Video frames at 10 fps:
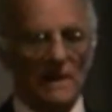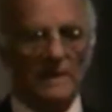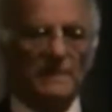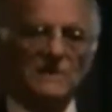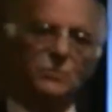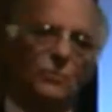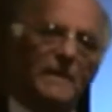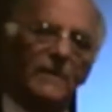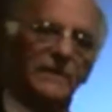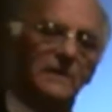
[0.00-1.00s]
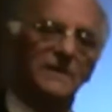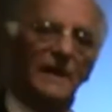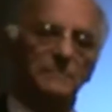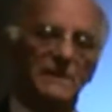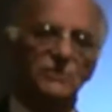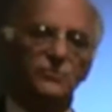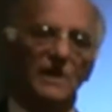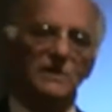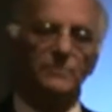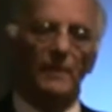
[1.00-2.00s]
They'd been to America, they'd been
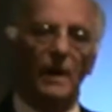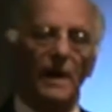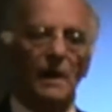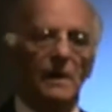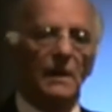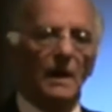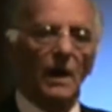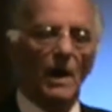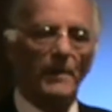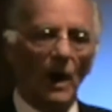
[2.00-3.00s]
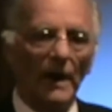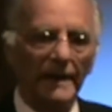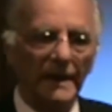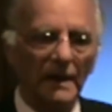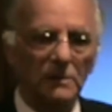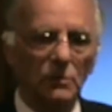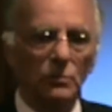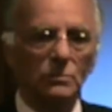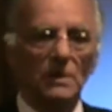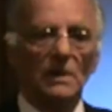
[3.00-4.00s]
trained by a pioneer
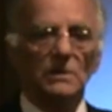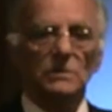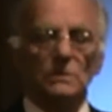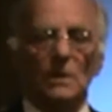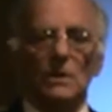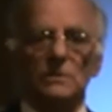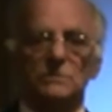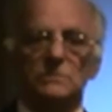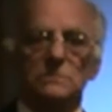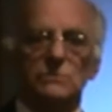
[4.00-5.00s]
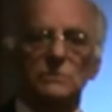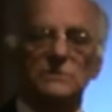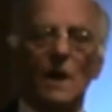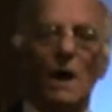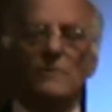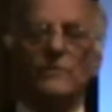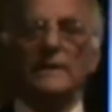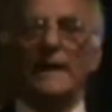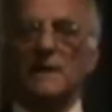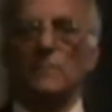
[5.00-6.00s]
called uh, Dr.
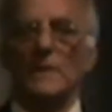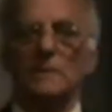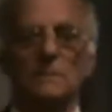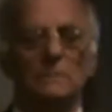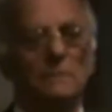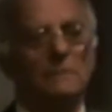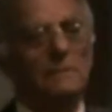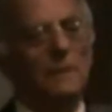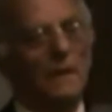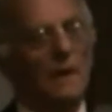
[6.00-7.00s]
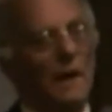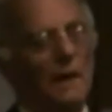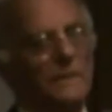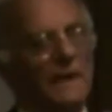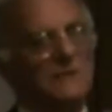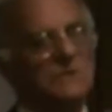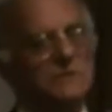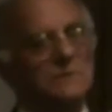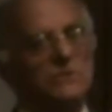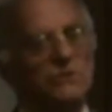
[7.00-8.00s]
Irene Hickman, and, they
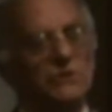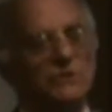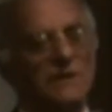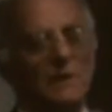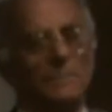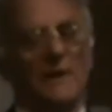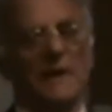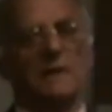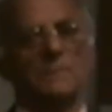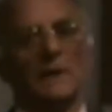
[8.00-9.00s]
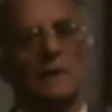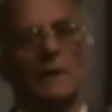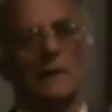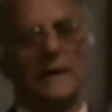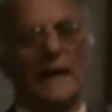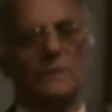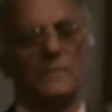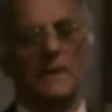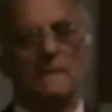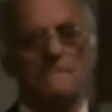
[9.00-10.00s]
and she set up the Hickman
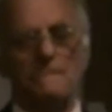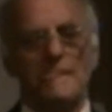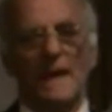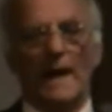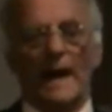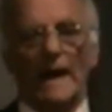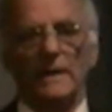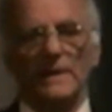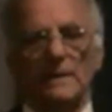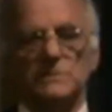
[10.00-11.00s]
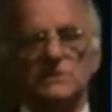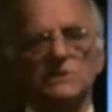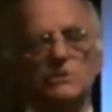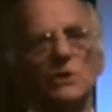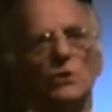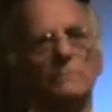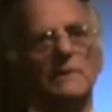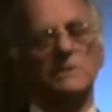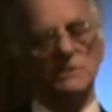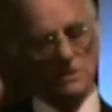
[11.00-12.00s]
Academy, and they were teaching her
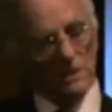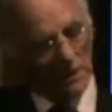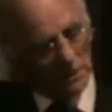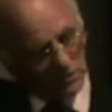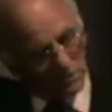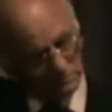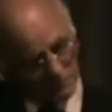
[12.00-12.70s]
methods in England.